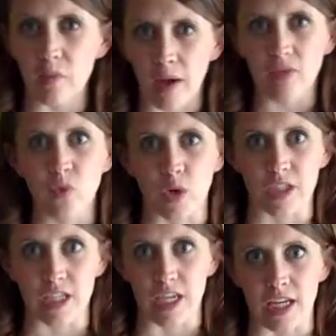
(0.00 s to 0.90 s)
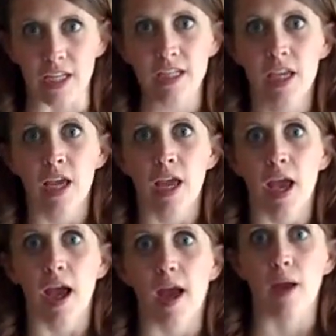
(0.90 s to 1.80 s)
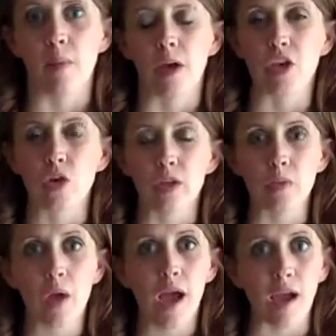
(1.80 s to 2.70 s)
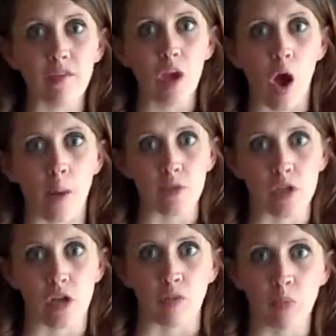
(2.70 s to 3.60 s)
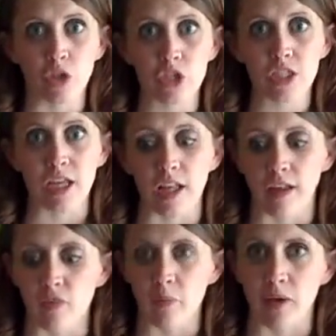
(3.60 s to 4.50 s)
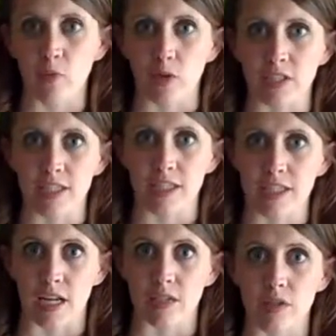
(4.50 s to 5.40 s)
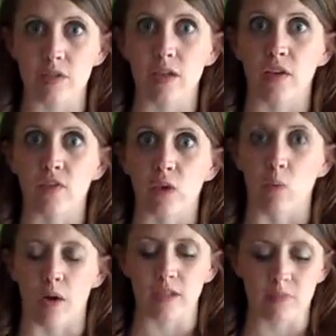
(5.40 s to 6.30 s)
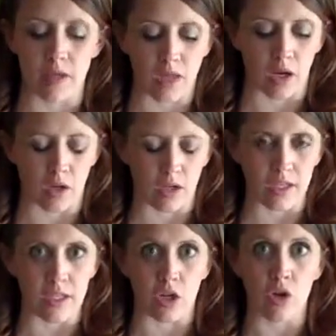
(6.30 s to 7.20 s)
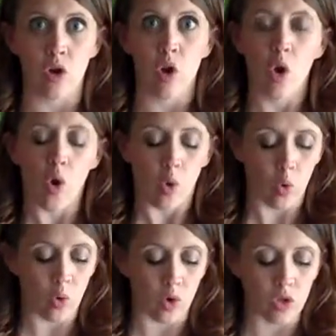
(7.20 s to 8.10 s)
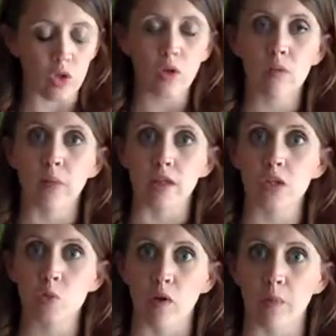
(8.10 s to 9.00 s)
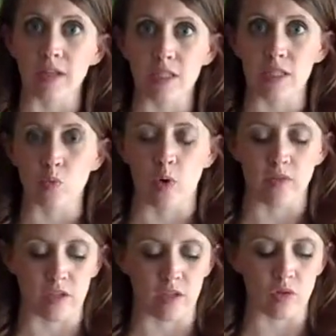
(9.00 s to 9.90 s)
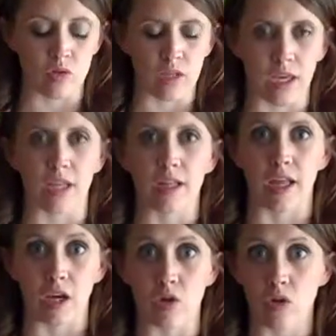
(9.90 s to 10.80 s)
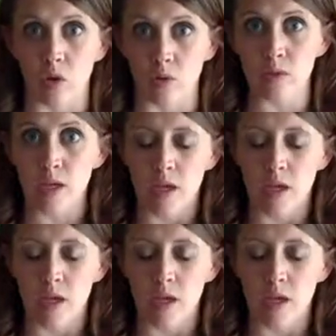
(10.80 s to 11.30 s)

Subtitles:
by 14 and you guys will have the option of purchasing 11 by 14 stencils if you want to make that easier, or you can make the 12 by 12 stencils. They can layer those